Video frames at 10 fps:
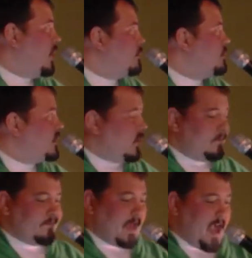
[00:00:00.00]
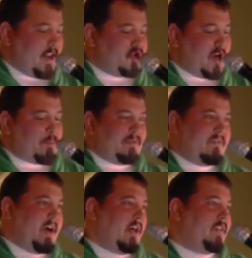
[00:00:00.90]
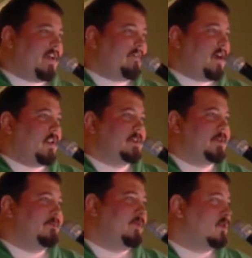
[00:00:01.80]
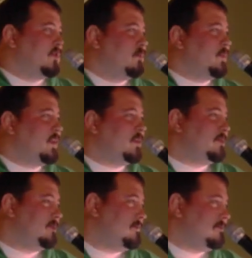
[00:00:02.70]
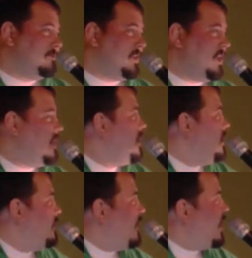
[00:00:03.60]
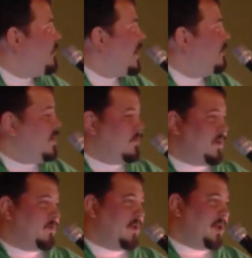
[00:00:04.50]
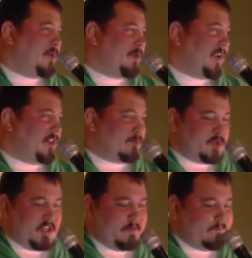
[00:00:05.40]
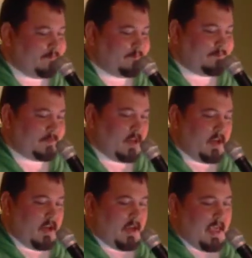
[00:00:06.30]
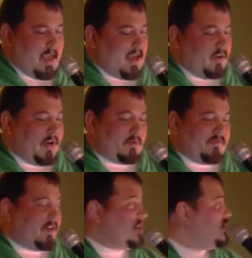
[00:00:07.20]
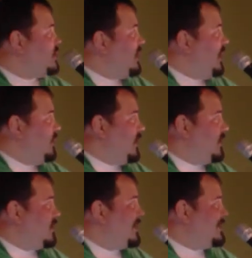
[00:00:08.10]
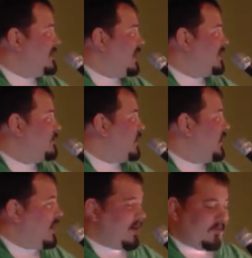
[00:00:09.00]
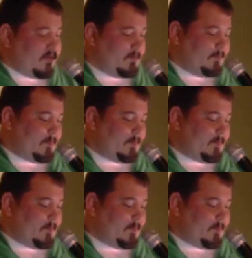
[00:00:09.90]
go. So I had a dropper file that I found on some forum that I probably don't want to run on my regular machine. And you hit refresh and you get this nice pretty graph,